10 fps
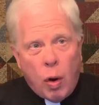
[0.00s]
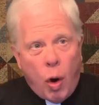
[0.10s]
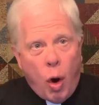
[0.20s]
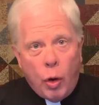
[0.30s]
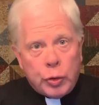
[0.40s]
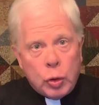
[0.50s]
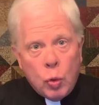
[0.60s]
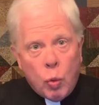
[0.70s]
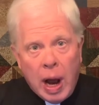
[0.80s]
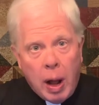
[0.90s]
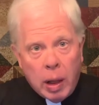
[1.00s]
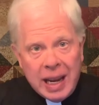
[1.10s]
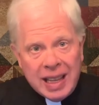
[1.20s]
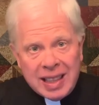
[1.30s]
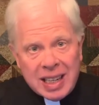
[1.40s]
all too well
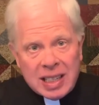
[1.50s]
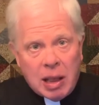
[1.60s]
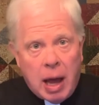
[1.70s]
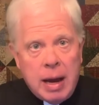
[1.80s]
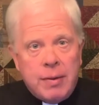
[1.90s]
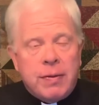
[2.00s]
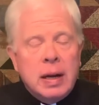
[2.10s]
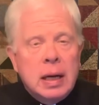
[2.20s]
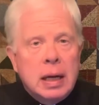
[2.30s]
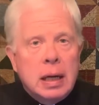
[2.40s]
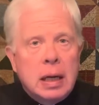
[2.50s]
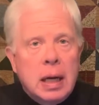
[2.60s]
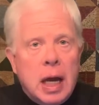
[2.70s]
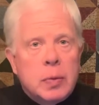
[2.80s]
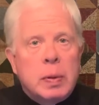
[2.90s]
in this life
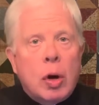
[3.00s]
has been